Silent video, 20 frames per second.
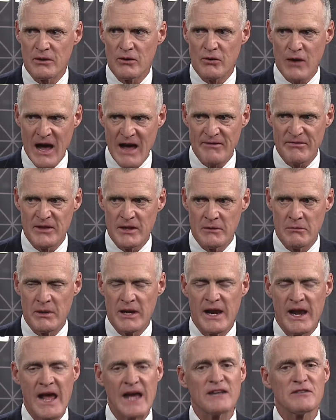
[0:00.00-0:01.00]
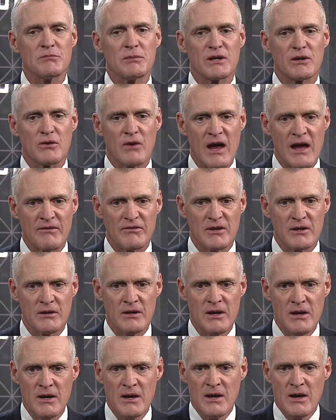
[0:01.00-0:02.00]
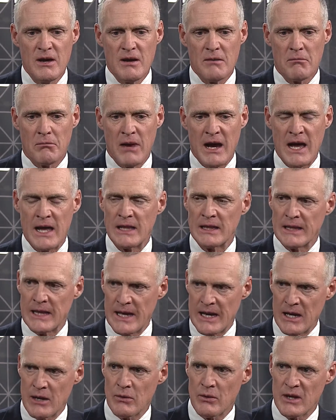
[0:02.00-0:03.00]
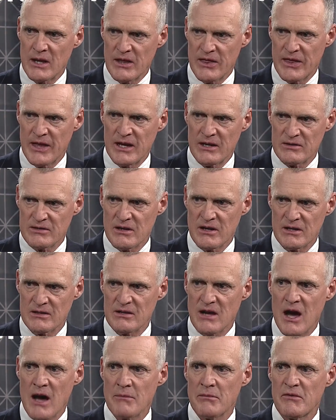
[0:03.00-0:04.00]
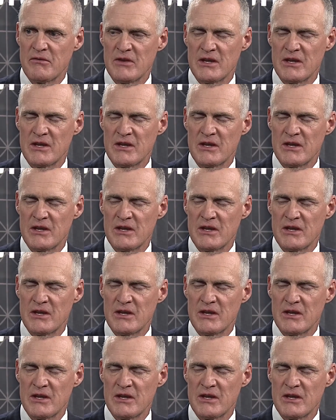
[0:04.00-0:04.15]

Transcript: crafted, but it has been crafted by layering things on top of